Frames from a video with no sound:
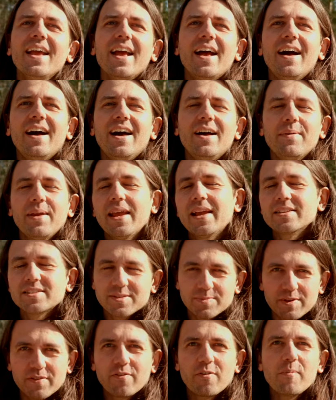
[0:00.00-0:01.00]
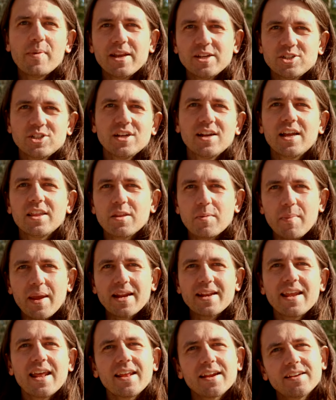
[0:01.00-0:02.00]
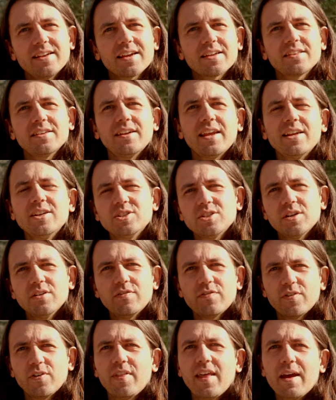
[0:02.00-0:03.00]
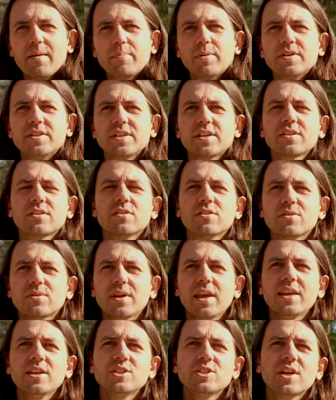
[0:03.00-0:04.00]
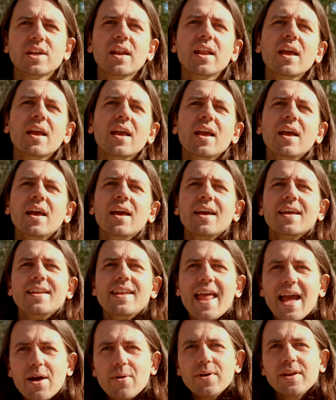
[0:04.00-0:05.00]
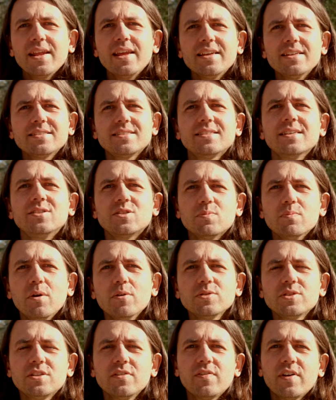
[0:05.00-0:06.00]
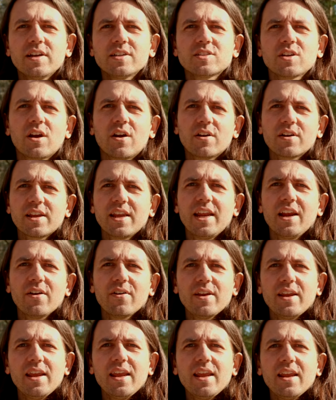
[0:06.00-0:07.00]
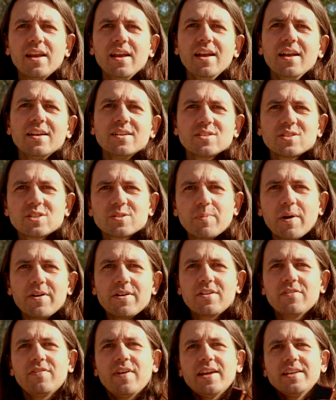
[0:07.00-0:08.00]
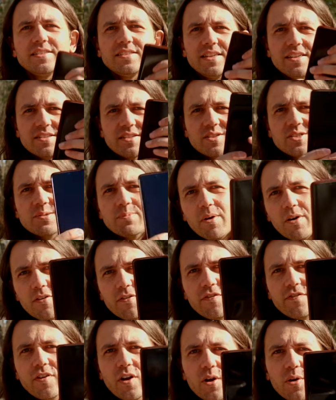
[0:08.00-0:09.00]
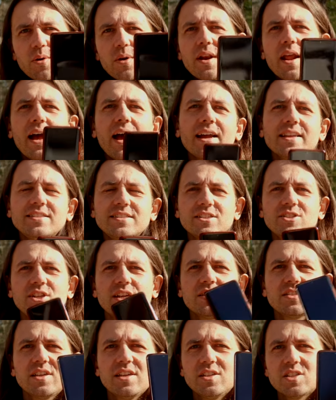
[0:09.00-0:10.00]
Uh, and some information on the magnetic declination for that particular location. Nowadays, since most of us are carrying smart devices, a smartphone, I'd suggest a